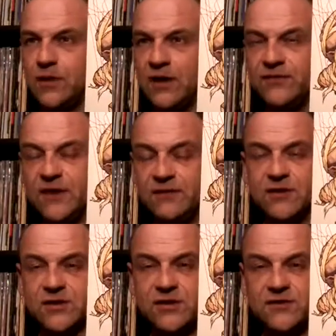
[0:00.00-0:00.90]
I've never
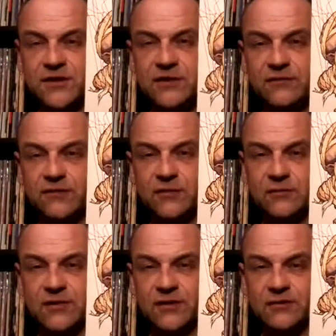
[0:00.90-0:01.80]
actually seen the
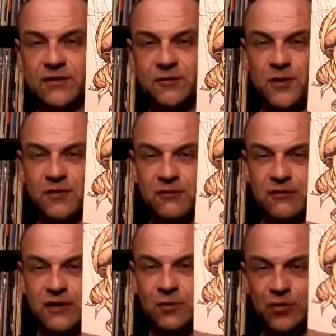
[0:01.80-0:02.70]
film. I don't know whether I
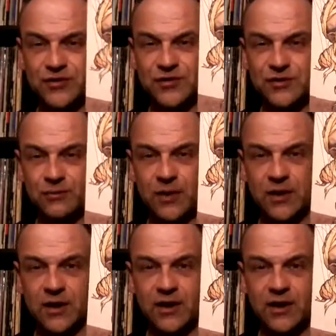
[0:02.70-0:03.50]
really want to, but